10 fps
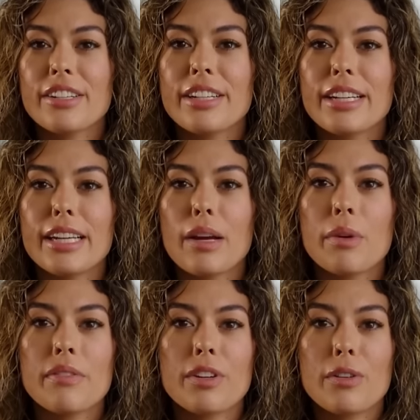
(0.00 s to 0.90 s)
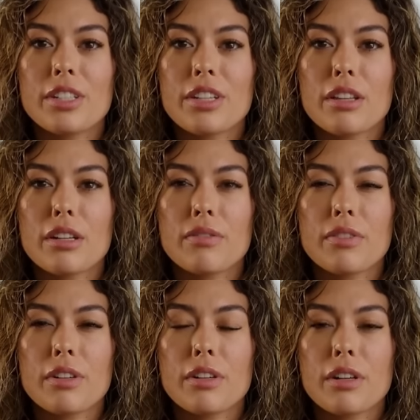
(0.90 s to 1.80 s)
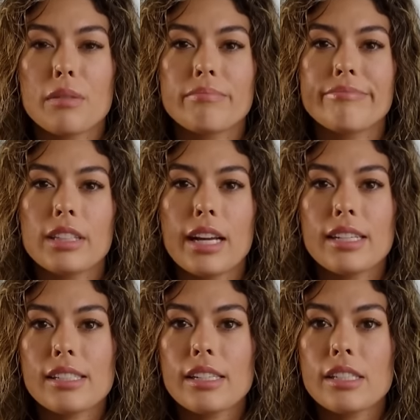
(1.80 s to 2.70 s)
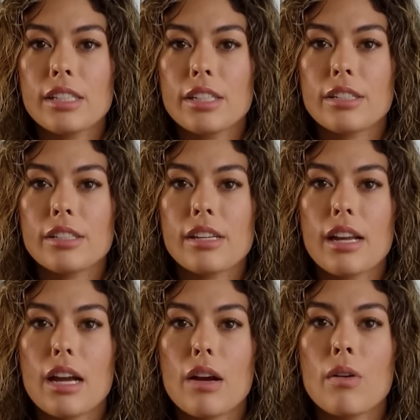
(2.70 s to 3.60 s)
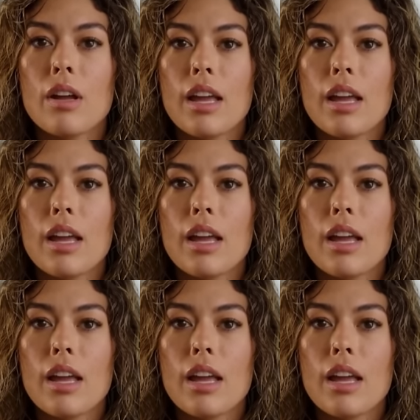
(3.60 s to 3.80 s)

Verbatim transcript: Ziri. We've known each other for like six years now.